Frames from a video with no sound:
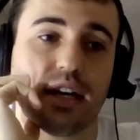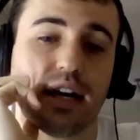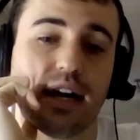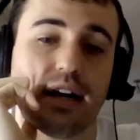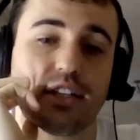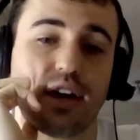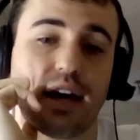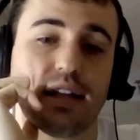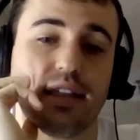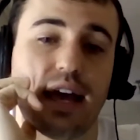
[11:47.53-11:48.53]
So I
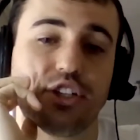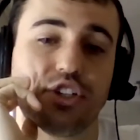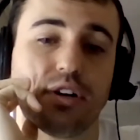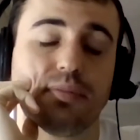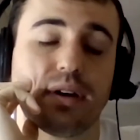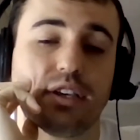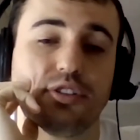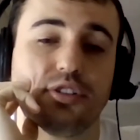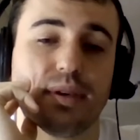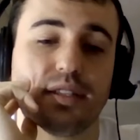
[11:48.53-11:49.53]
had a day job. I
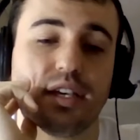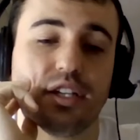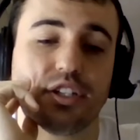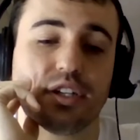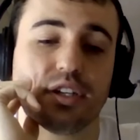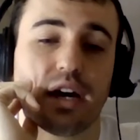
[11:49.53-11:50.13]
used to be a teacher.